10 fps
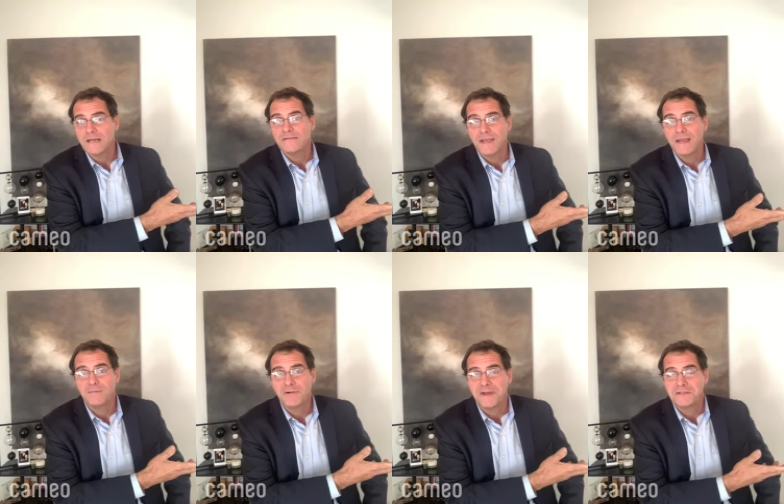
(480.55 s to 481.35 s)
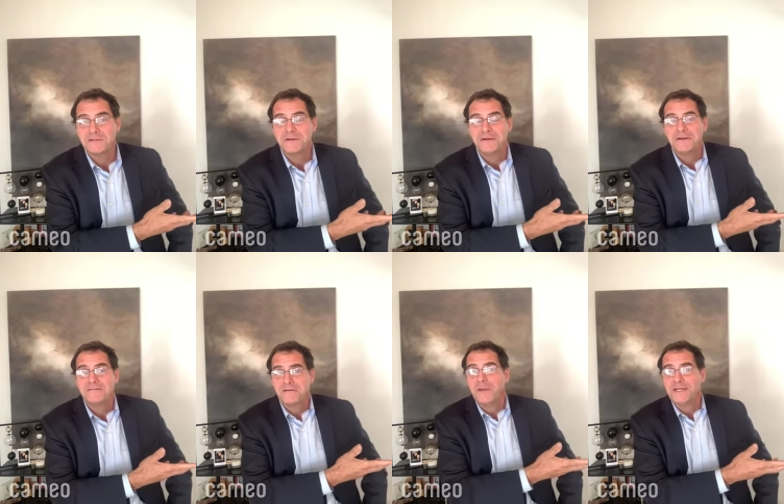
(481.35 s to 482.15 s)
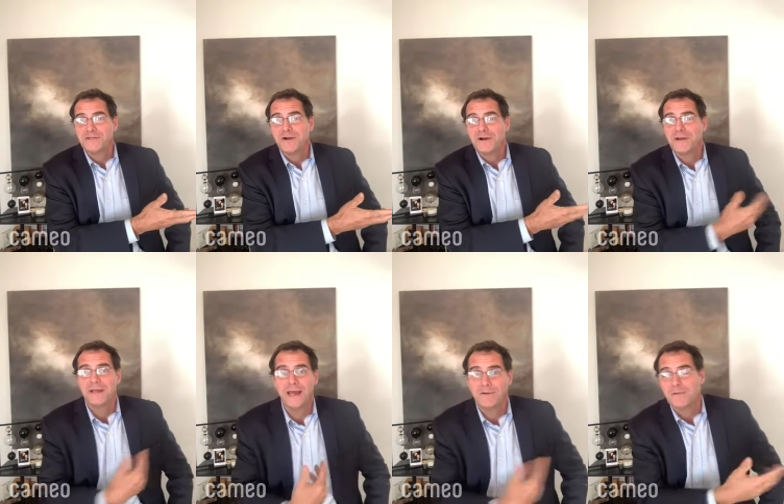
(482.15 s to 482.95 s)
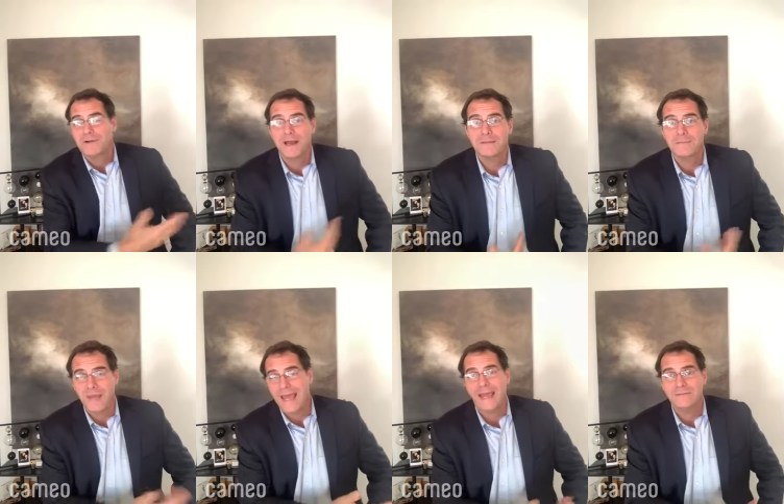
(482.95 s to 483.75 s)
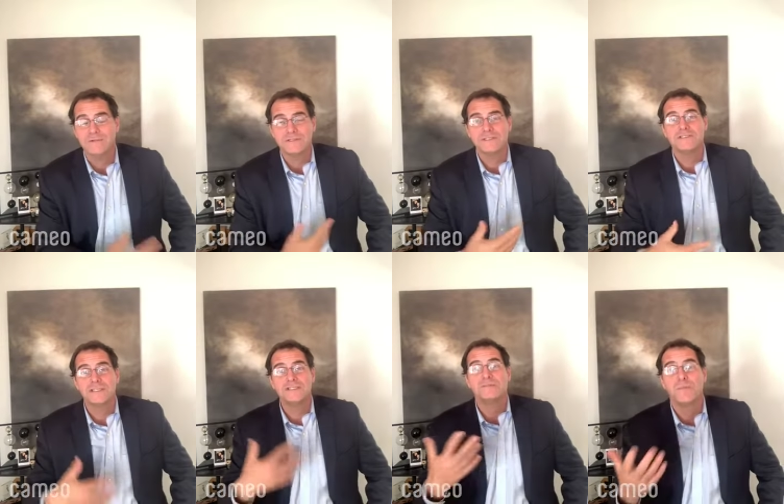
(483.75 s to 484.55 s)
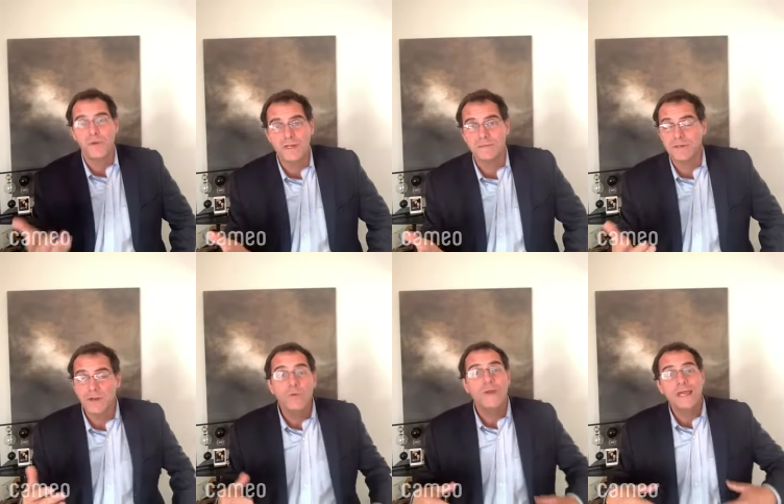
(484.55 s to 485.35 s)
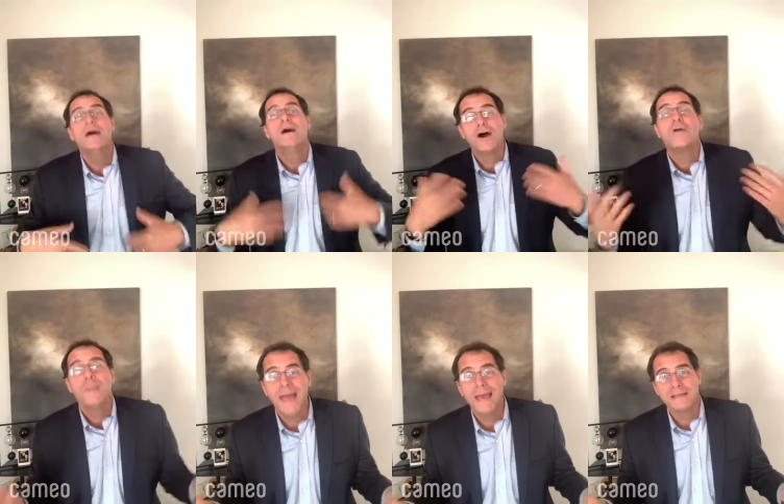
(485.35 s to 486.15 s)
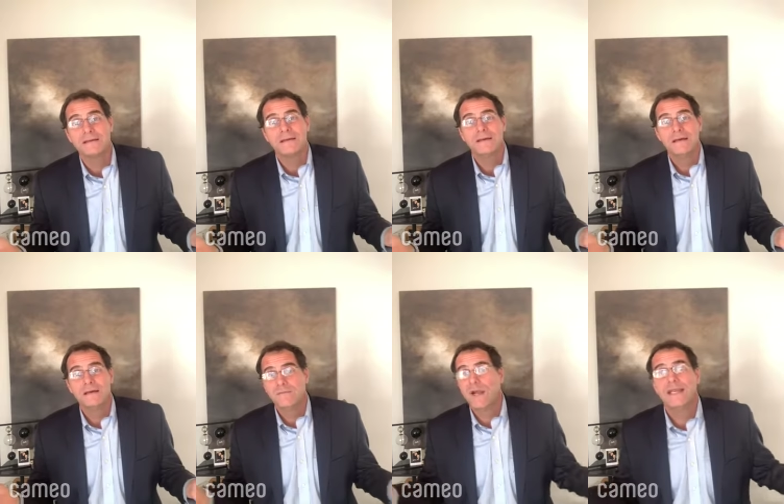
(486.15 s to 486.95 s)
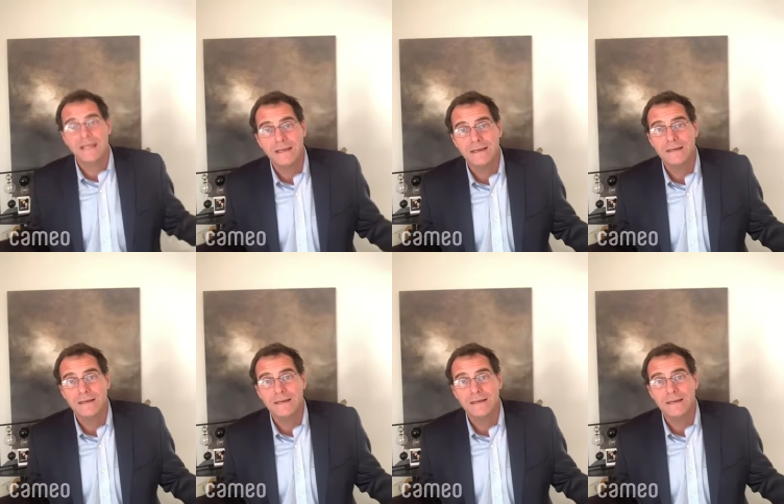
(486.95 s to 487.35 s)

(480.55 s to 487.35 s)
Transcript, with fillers: out of camera range, from HR and I, we're not mad, we're just disappointed. But no, we are mad. Brady.